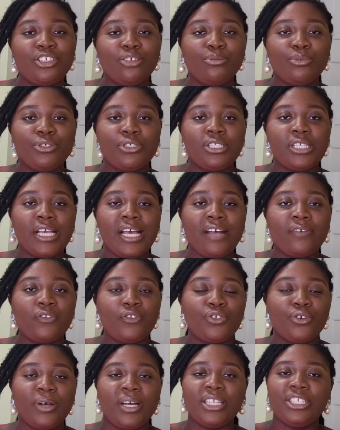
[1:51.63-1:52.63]
supposed to have
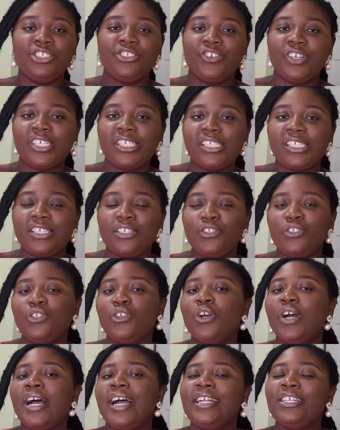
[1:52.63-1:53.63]
two addresses:
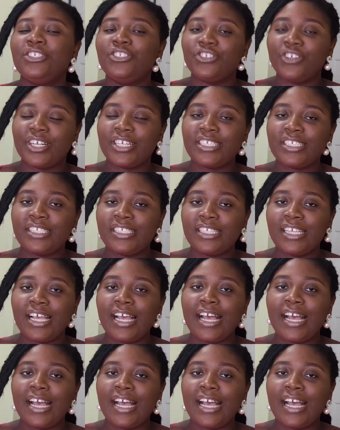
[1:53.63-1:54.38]
your address